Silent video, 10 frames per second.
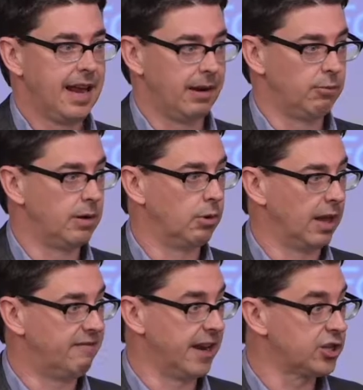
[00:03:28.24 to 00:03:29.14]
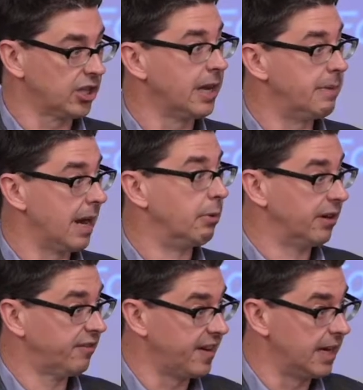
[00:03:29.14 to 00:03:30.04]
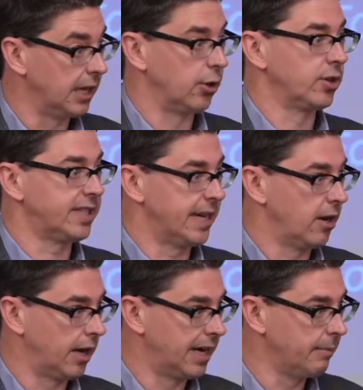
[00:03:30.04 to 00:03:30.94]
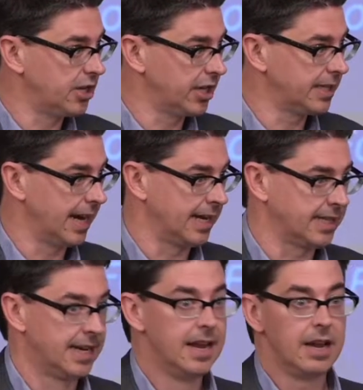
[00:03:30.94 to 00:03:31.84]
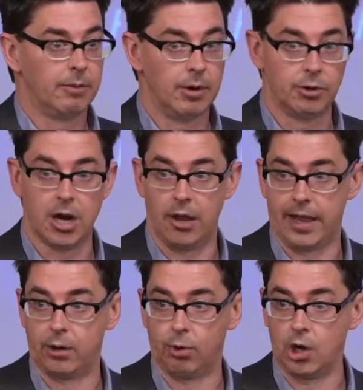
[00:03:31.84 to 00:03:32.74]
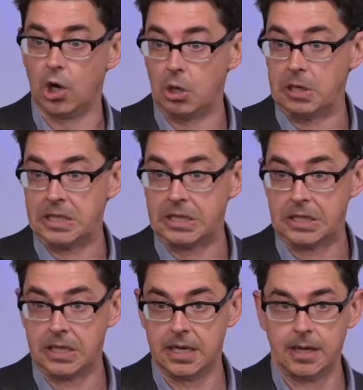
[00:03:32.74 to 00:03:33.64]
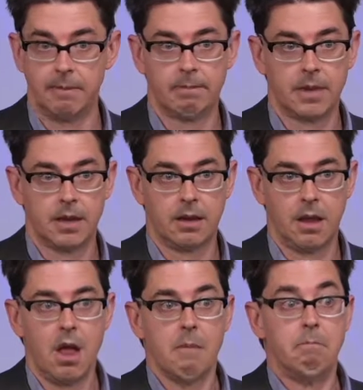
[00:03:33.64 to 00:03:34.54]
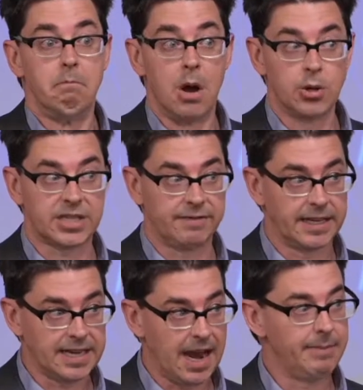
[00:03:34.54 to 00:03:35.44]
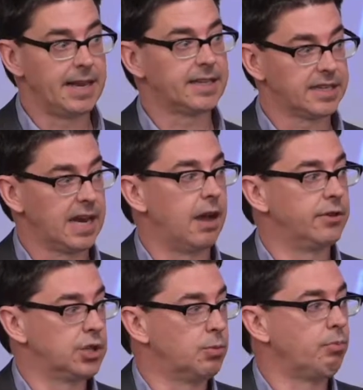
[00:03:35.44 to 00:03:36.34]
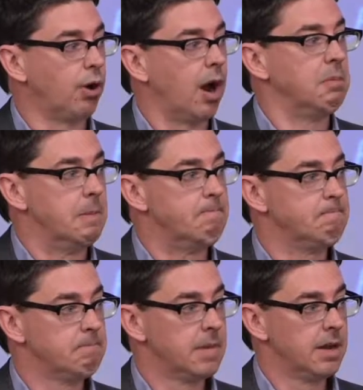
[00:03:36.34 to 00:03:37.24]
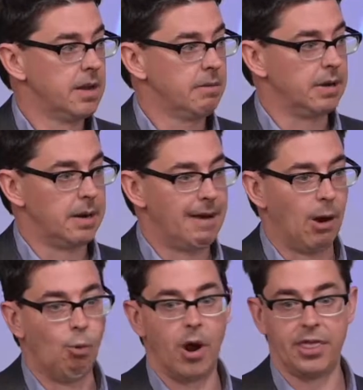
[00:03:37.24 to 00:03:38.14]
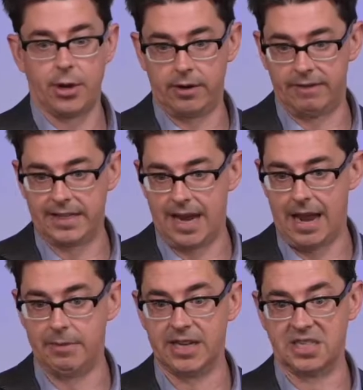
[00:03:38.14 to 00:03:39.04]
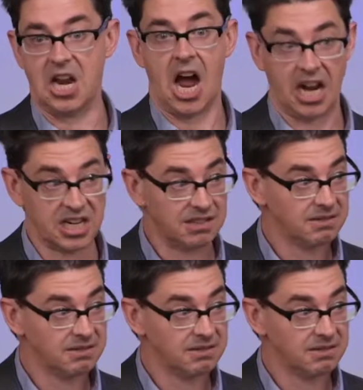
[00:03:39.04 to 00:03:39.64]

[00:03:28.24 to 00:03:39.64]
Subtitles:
and we will eventually be able to feel it or see it on an imaging test, and we would call that a recurrence. Most of the time, that's a salvageable problem, but about 1/3 of the time, it is not.